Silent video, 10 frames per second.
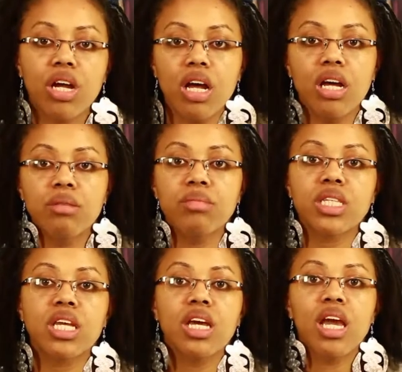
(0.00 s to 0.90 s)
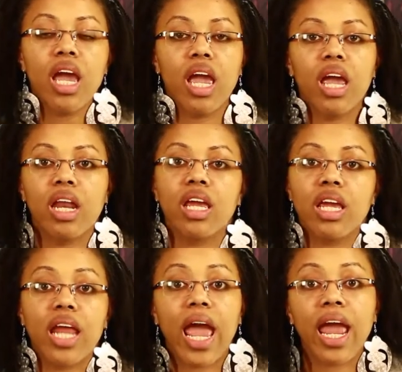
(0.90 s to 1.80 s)
comes and
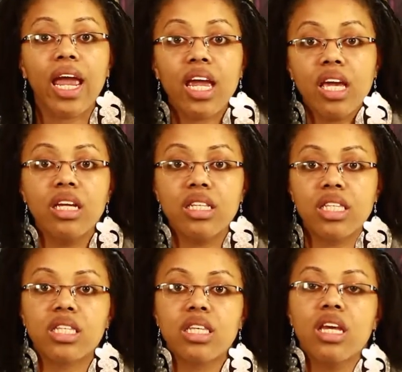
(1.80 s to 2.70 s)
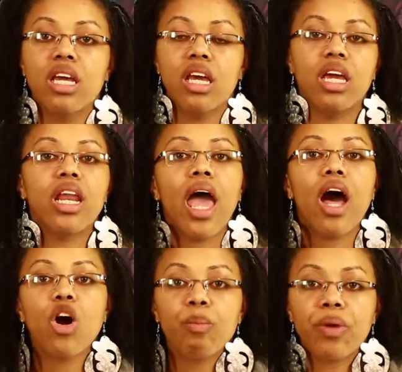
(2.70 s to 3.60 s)
it aids in
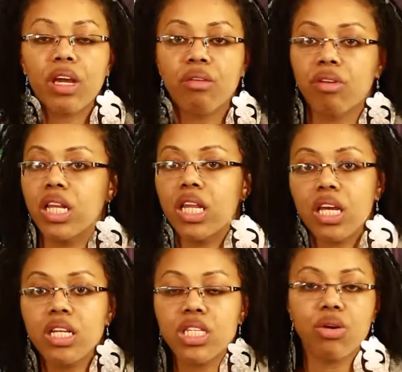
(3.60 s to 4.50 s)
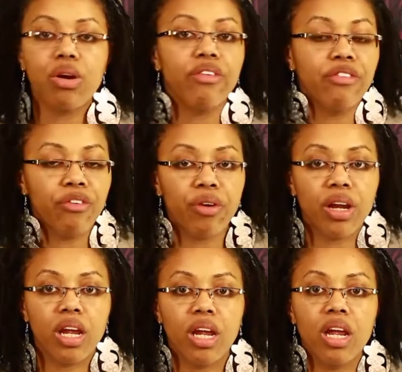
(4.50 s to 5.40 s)
helping release or
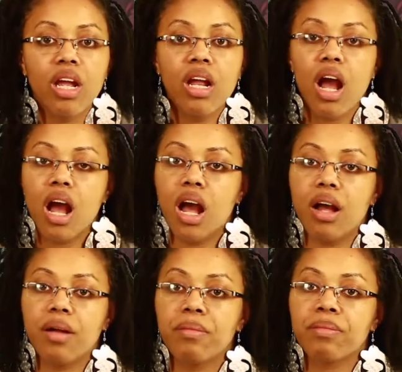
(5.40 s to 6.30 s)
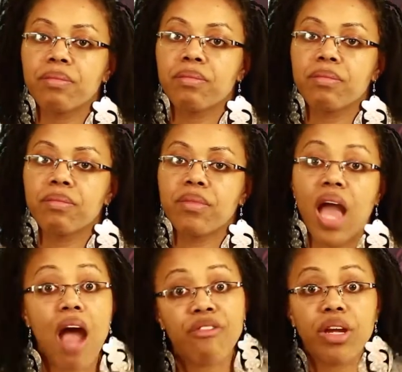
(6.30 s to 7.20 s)
free um,
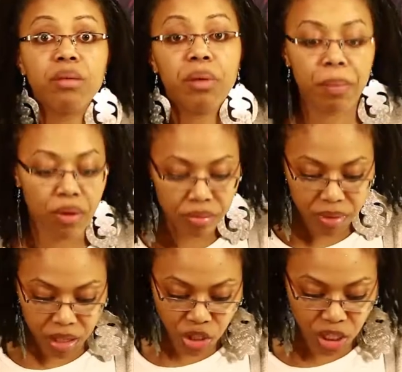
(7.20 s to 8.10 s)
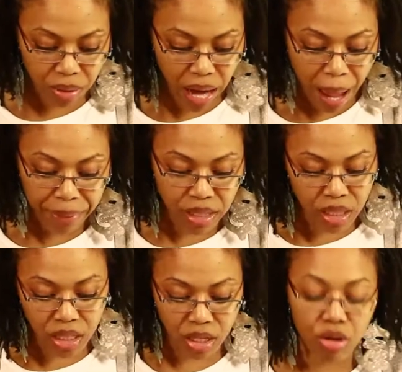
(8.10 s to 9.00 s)
African people. It's just what happens,
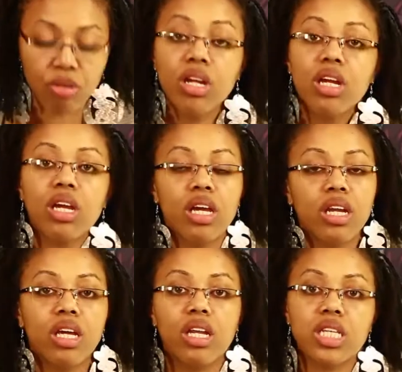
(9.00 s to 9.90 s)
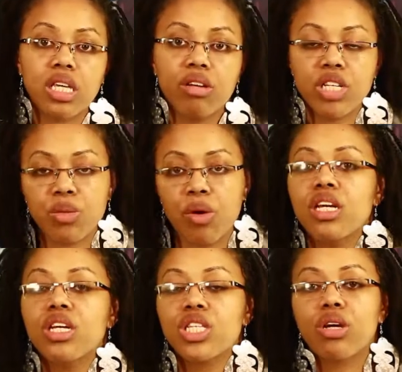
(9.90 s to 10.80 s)
and so it is here as well.
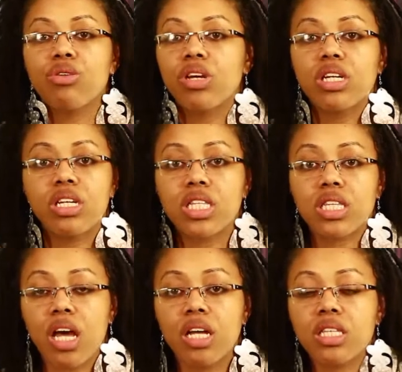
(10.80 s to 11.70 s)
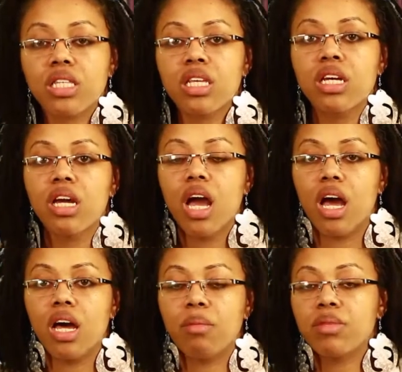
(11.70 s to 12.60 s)
So you can discuss
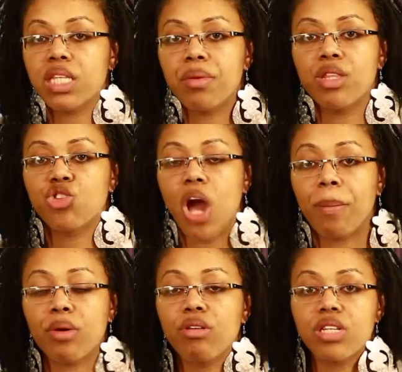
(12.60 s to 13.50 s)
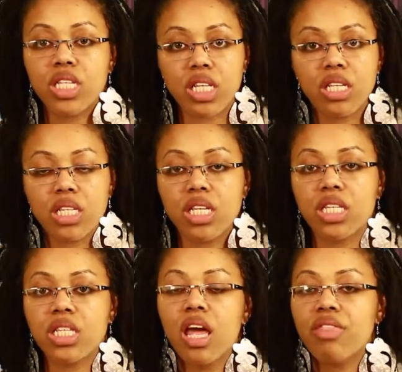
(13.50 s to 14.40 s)
um, some of the tropical
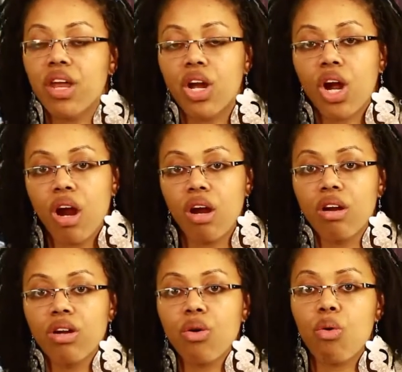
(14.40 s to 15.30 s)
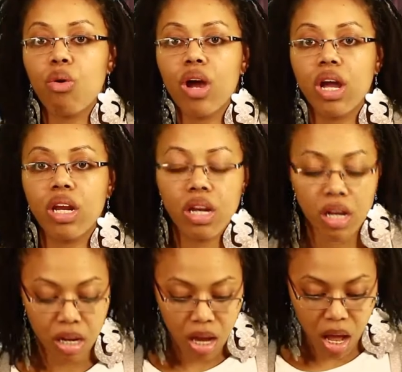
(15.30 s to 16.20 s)
diseases that occurred on
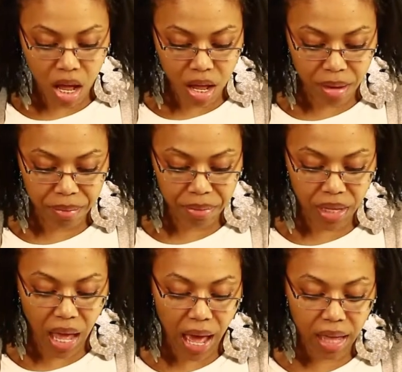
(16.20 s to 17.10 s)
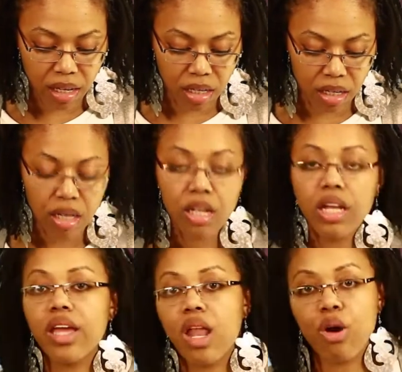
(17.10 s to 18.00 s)
um, the island,
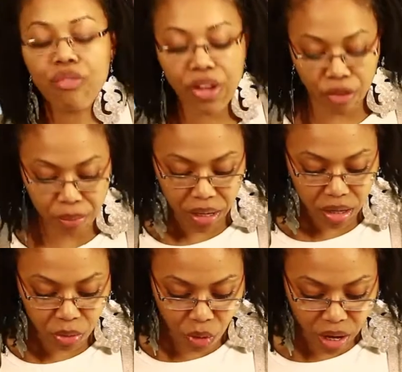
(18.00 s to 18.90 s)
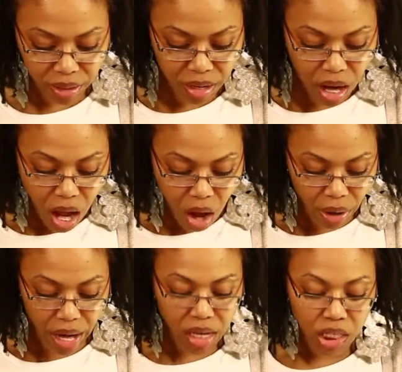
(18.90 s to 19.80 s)
yellow fever being one.
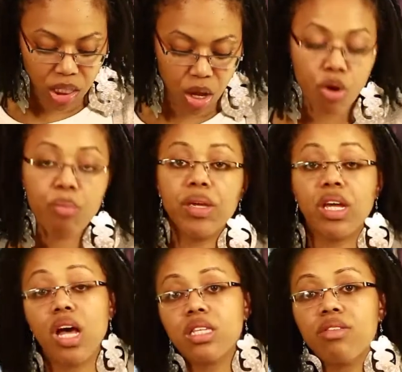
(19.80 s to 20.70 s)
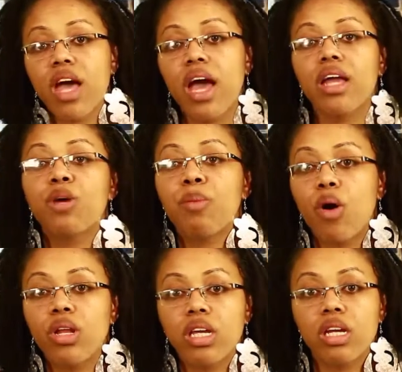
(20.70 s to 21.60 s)
Okay, so because of that,
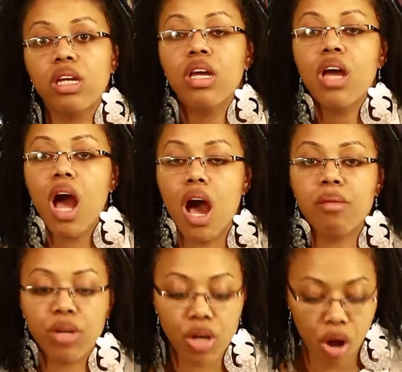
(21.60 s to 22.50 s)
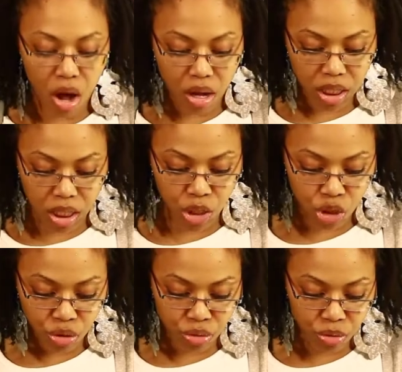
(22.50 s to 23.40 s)
Napoleon um, recalls his
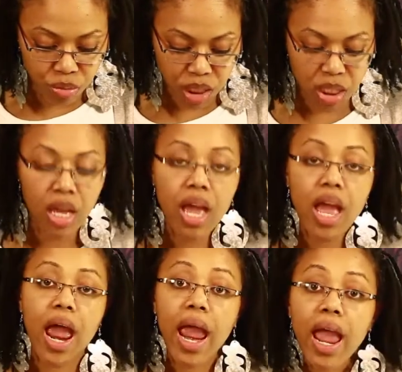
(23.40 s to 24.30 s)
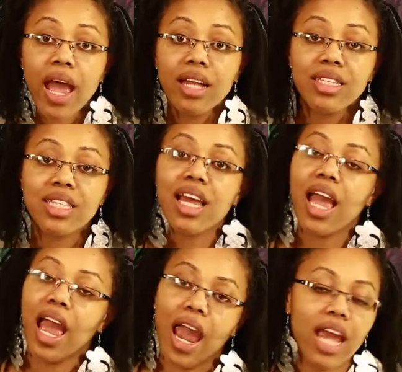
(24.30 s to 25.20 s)
troops, and
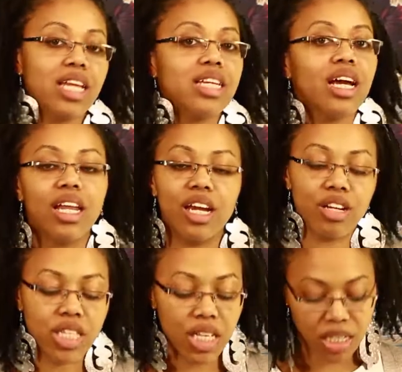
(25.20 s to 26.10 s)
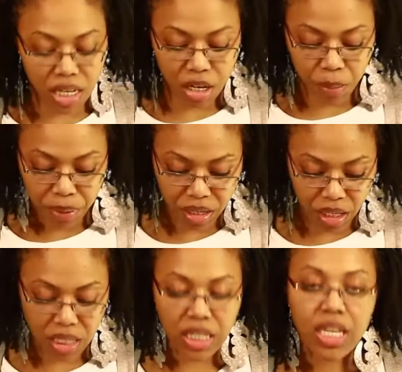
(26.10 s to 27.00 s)
Haiti declares its
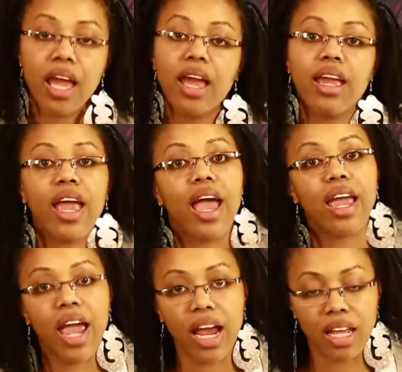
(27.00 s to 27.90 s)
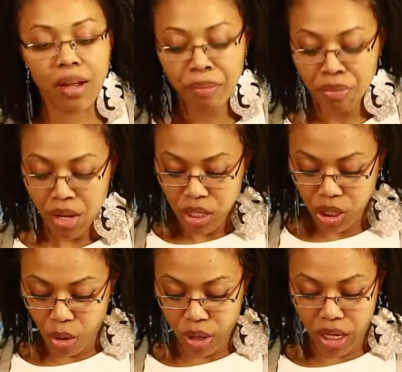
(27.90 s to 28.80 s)
independence. Yay, Haiti.
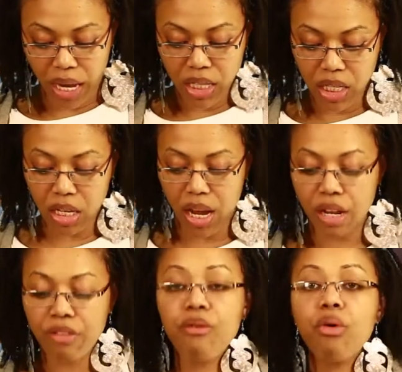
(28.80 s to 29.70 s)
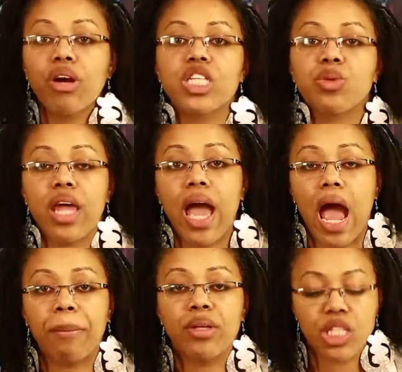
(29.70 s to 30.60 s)
So in eighteen eighty-four, it's when that
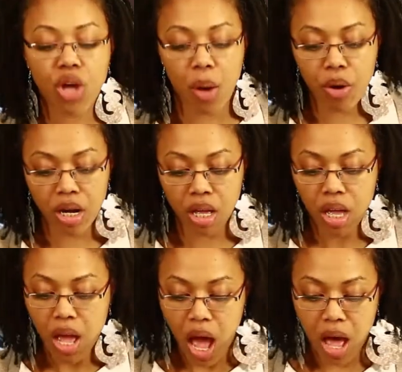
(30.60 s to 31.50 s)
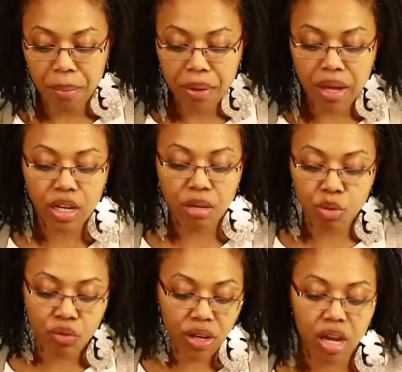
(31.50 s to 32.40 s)
happens. So I want to um, plug in a
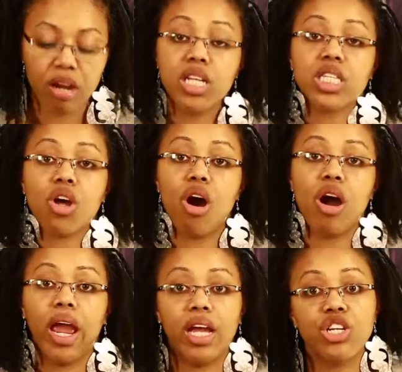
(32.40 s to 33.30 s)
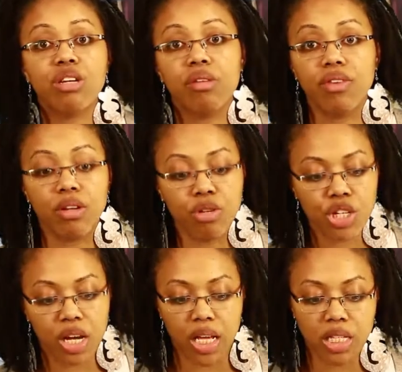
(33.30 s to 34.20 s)
movie here. It's called Haitian
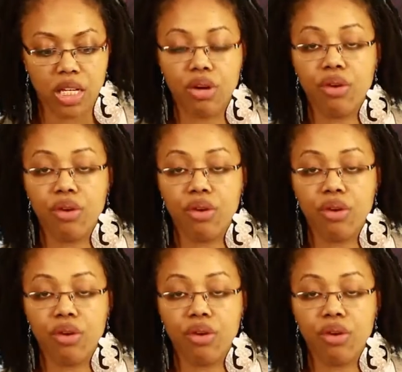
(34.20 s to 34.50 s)
Revolution eighteen